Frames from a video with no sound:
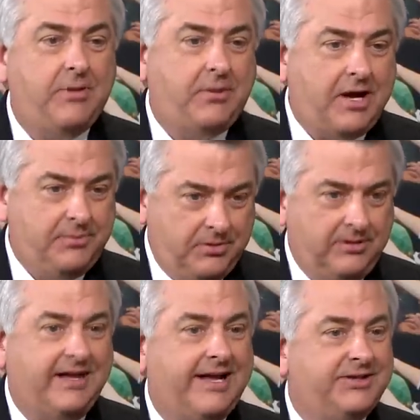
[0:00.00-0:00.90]

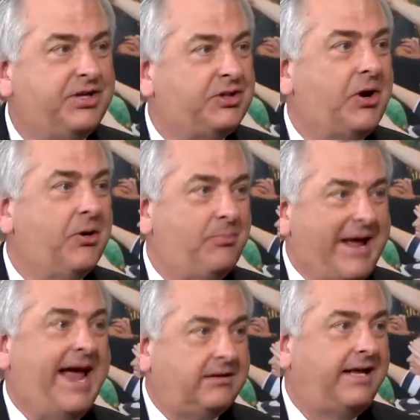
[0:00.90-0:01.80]
popularized the term
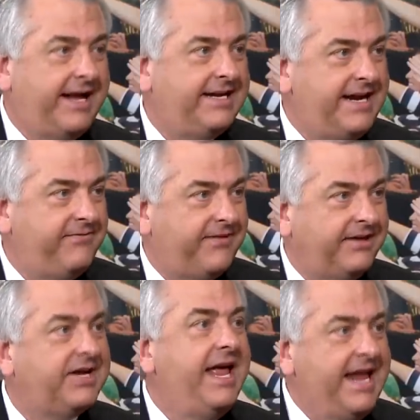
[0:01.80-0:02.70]
pack line defense.